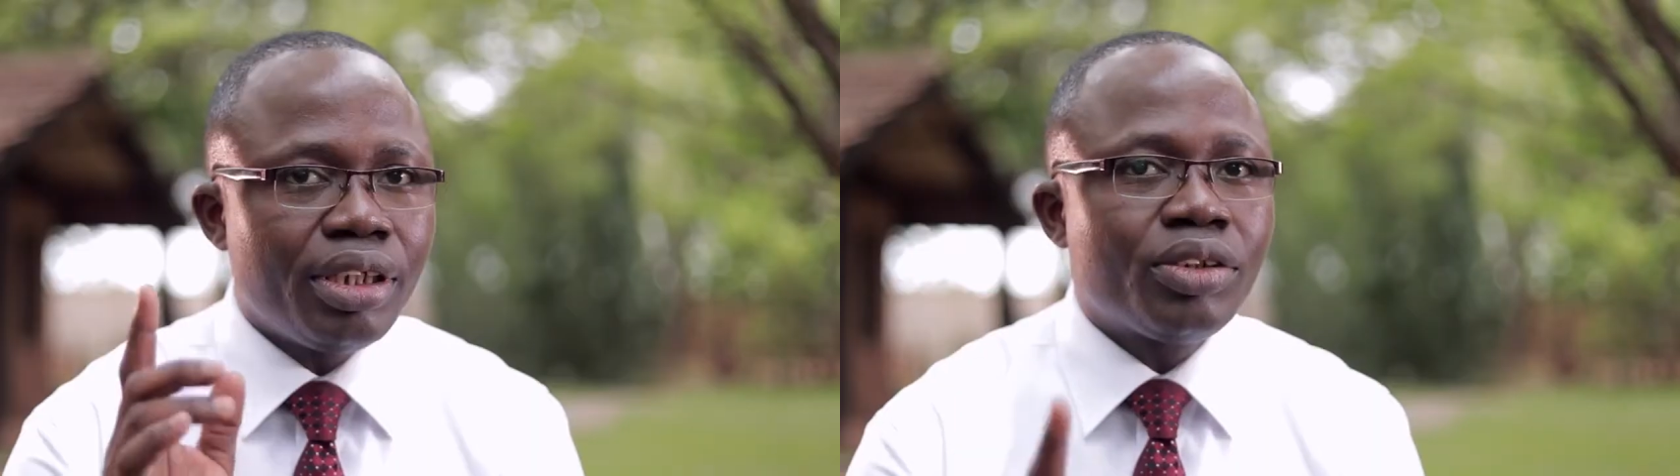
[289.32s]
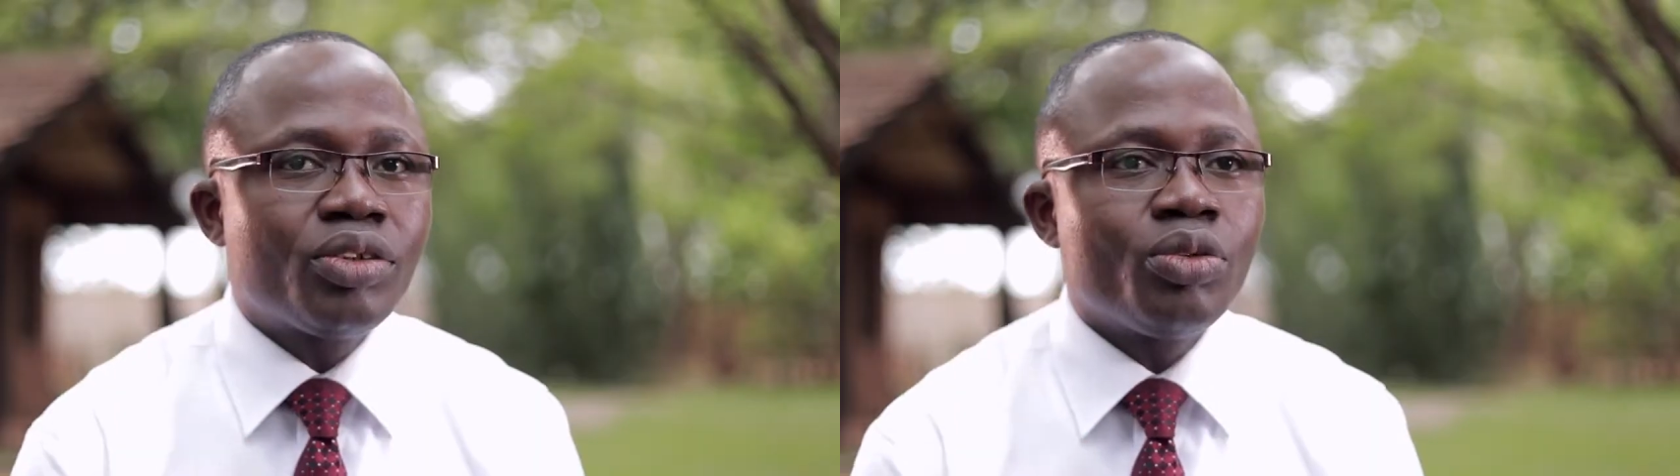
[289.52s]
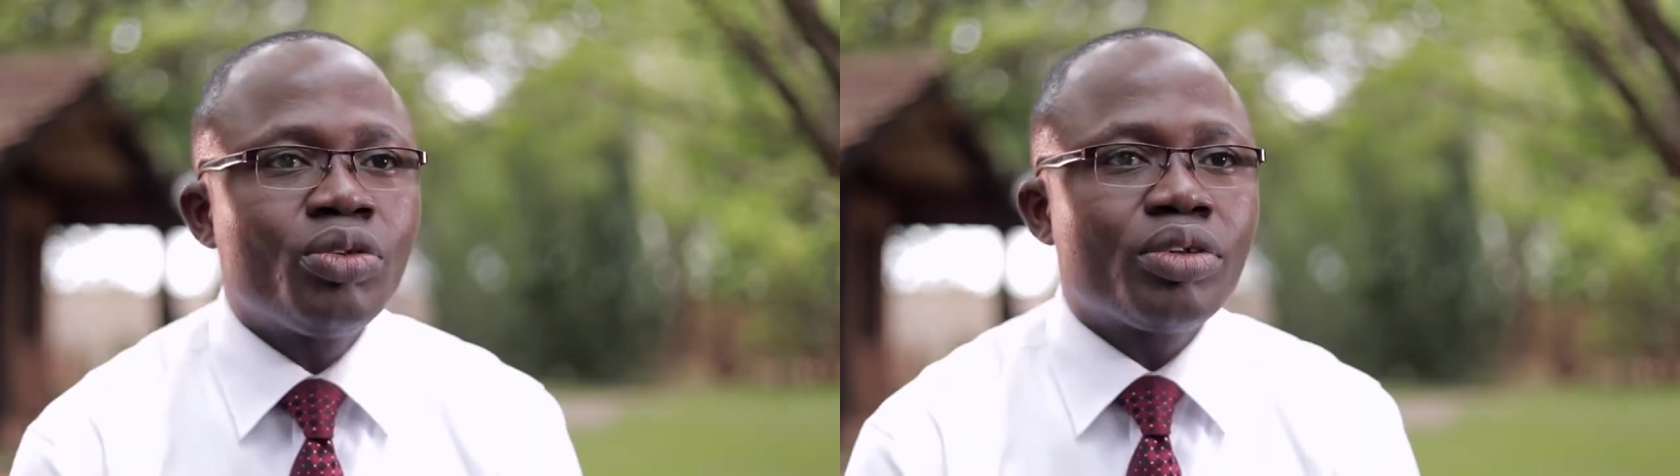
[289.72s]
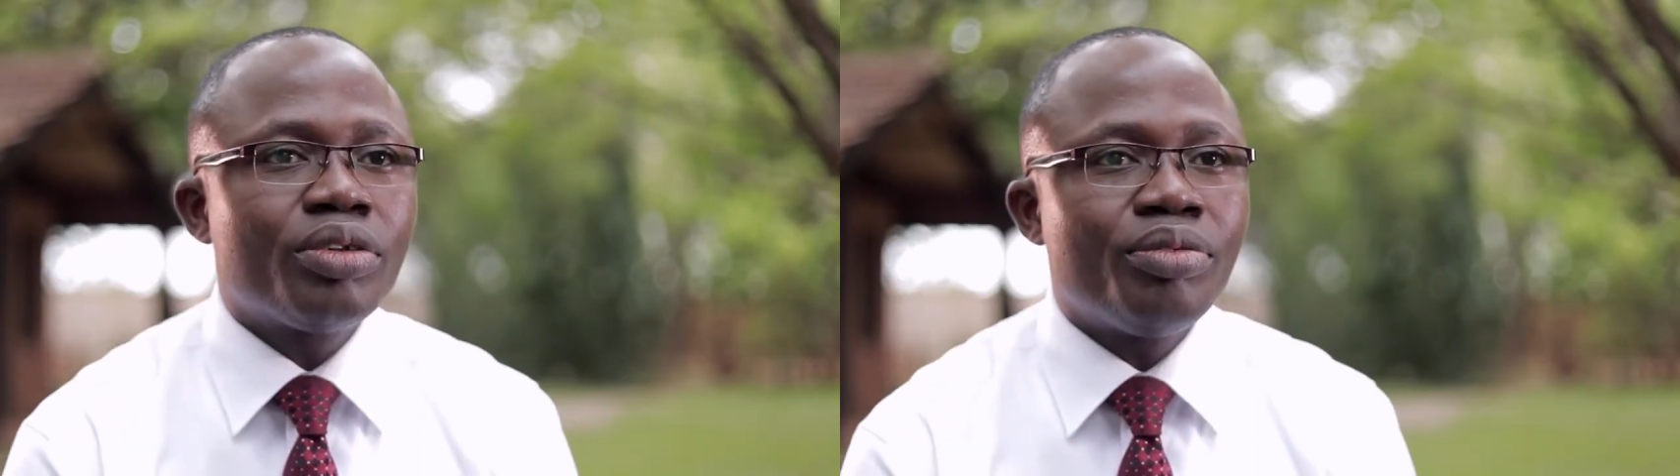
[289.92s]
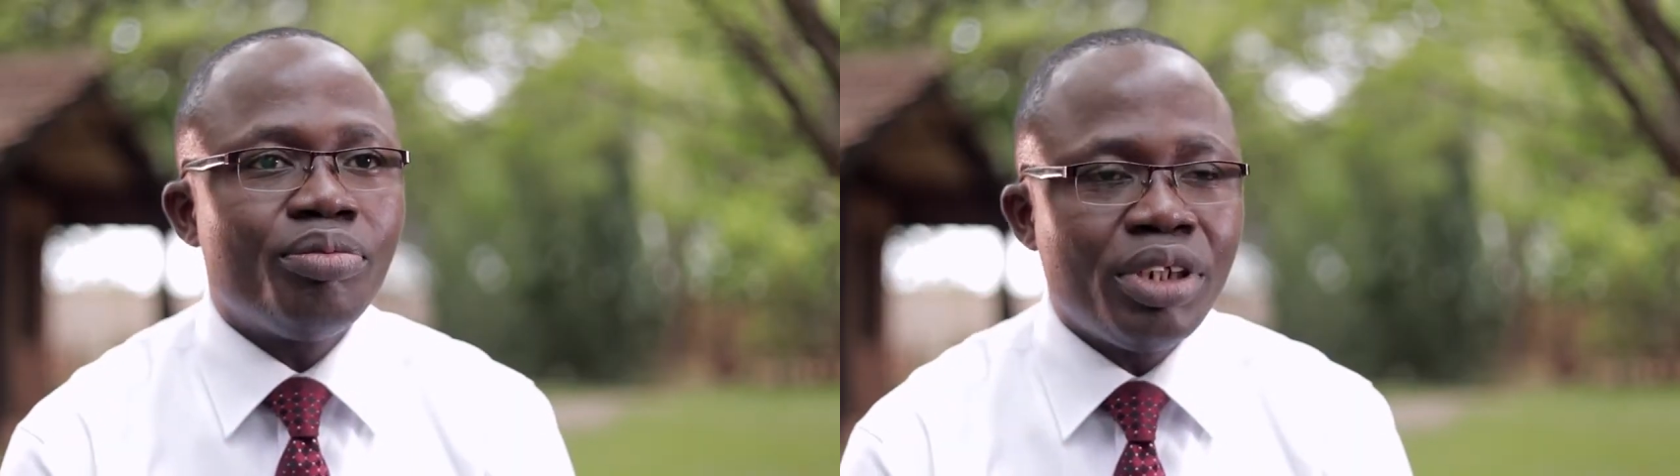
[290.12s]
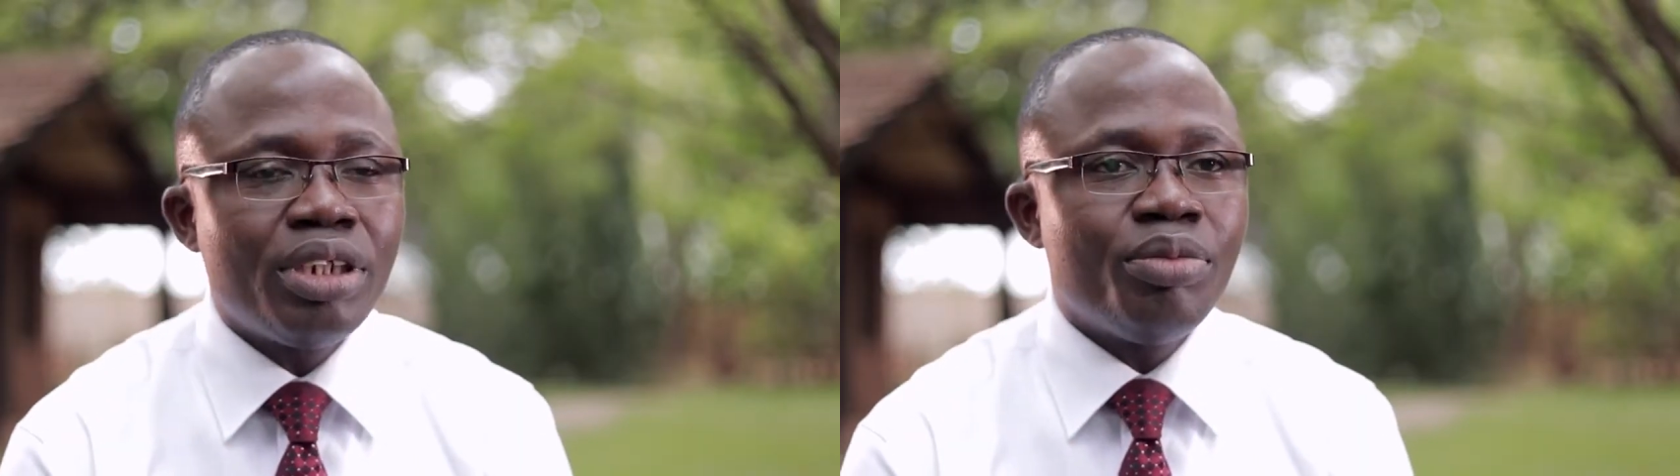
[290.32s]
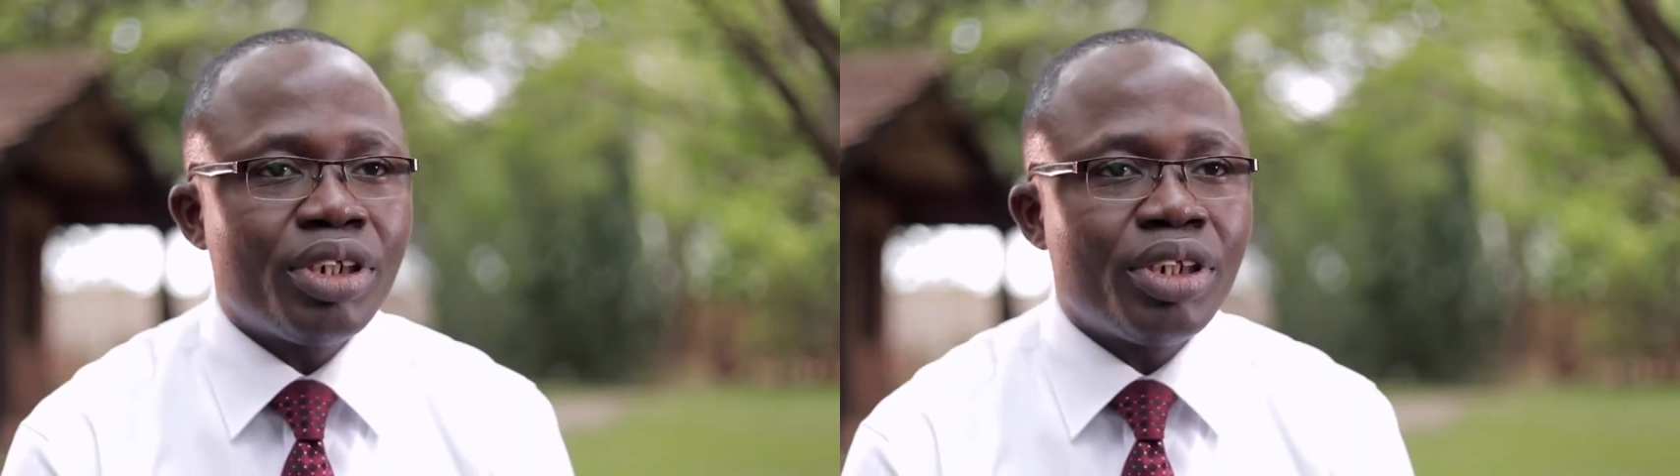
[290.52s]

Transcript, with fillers: It took many